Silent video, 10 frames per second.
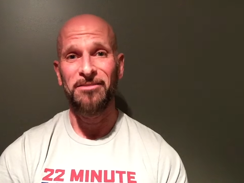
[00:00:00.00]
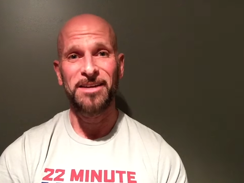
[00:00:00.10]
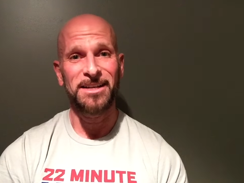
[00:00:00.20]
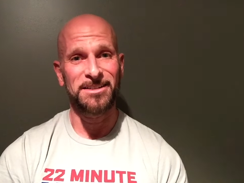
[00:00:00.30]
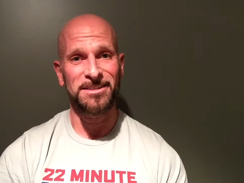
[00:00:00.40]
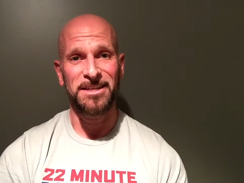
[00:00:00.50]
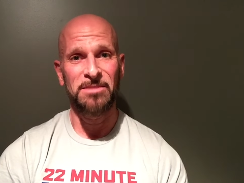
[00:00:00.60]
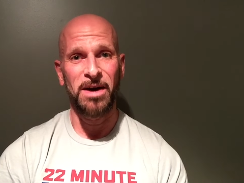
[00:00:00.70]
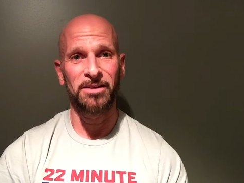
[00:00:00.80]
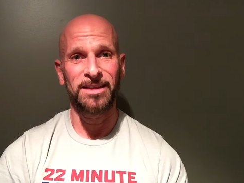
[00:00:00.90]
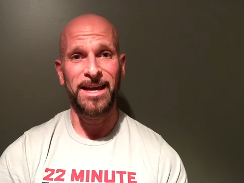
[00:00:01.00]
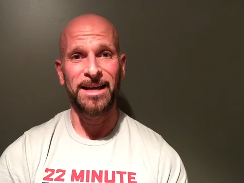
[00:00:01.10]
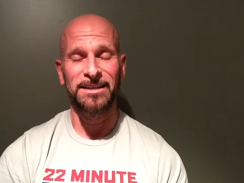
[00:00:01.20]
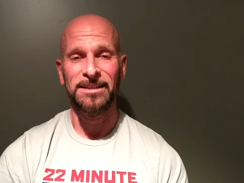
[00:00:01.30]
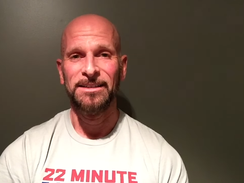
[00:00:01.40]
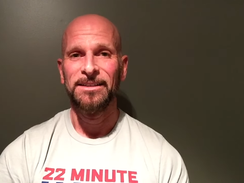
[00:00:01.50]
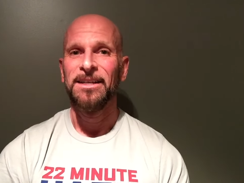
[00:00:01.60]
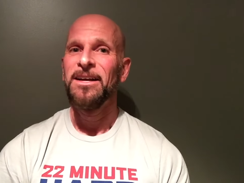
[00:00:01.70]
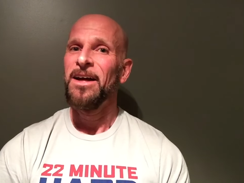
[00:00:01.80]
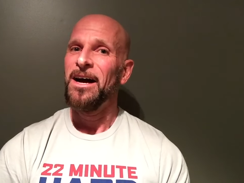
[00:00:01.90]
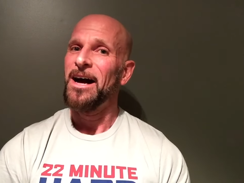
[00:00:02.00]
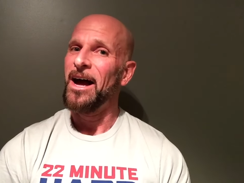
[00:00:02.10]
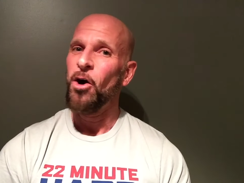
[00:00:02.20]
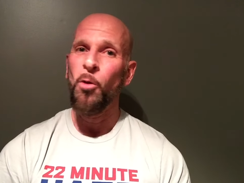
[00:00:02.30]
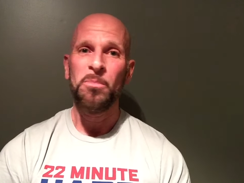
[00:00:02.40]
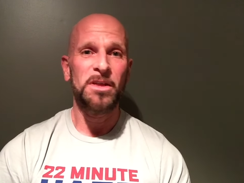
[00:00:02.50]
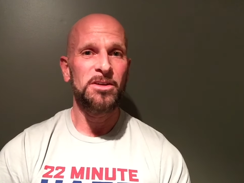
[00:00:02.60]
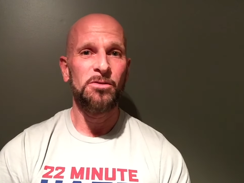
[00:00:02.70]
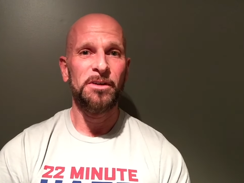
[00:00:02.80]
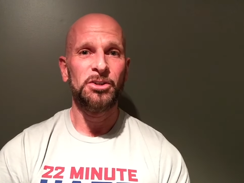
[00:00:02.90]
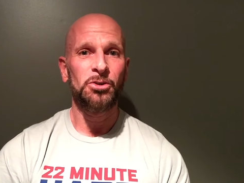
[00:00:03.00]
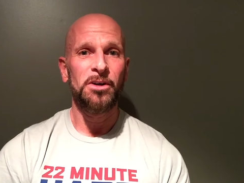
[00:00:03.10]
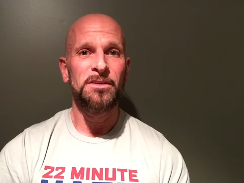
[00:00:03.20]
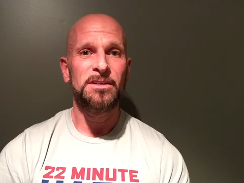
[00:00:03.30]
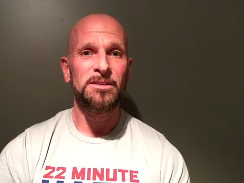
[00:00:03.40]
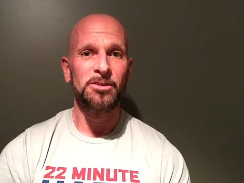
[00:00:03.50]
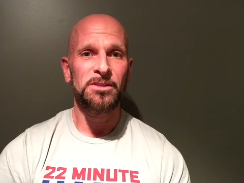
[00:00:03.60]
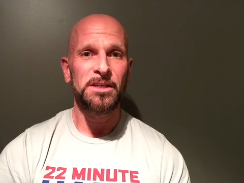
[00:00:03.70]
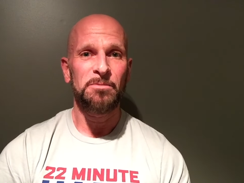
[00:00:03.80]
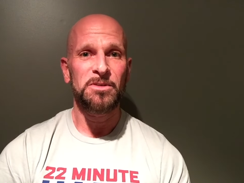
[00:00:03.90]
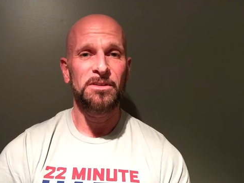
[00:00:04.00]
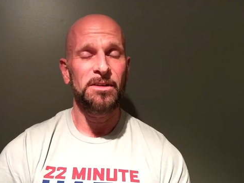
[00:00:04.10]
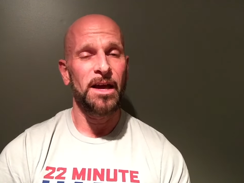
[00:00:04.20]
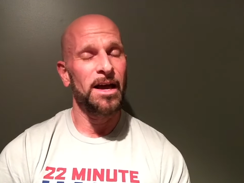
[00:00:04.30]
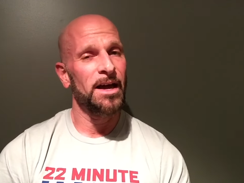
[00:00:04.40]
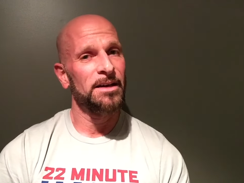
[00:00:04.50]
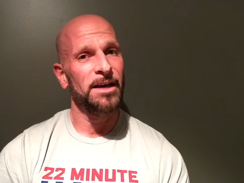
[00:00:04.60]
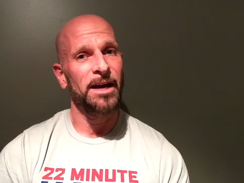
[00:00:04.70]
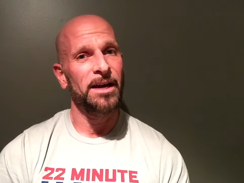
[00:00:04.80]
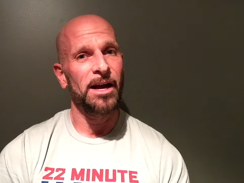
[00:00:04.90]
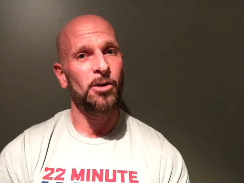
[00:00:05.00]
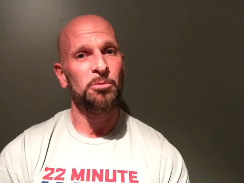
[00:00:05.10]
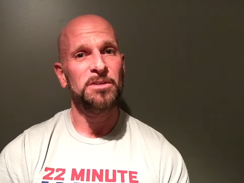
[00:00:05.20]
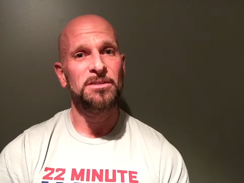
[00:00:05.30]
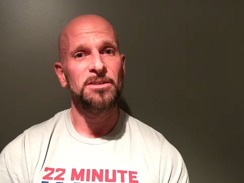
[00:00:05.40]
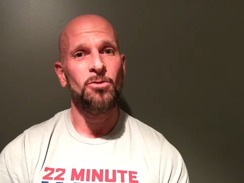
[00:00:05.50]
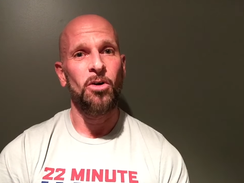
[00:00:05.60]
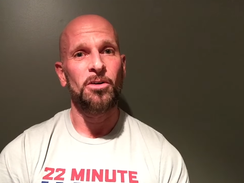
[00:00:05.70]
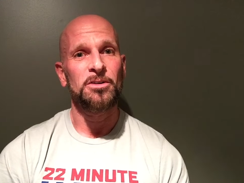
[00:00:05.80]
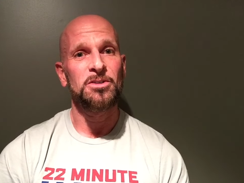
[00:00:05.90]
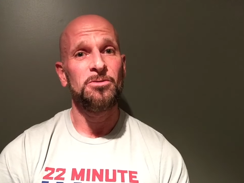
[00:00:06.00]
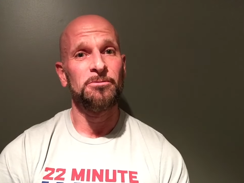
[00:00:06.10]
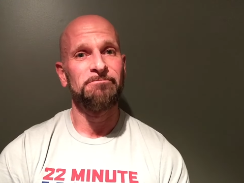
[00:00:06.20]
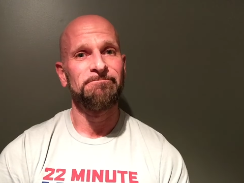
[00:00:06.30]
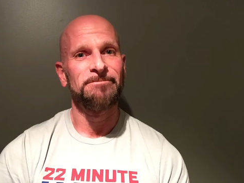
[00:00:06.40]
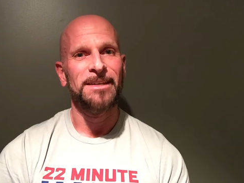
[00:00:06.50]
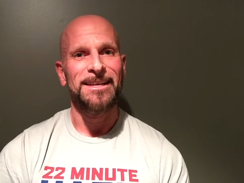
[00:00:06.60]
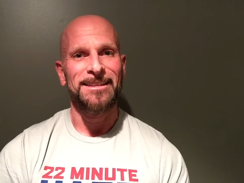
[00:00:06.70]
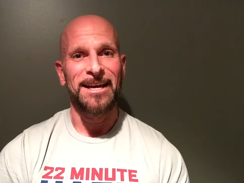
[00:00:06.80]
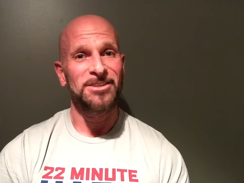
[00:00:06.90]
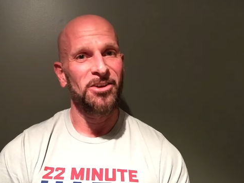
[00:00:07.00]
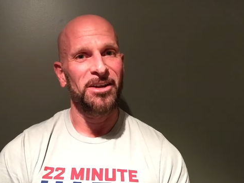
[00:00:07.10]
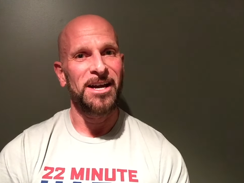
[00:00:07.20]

I've got to say about that. I hope that you've enjoyed these little tips, and I hope to see you all soon. That's all I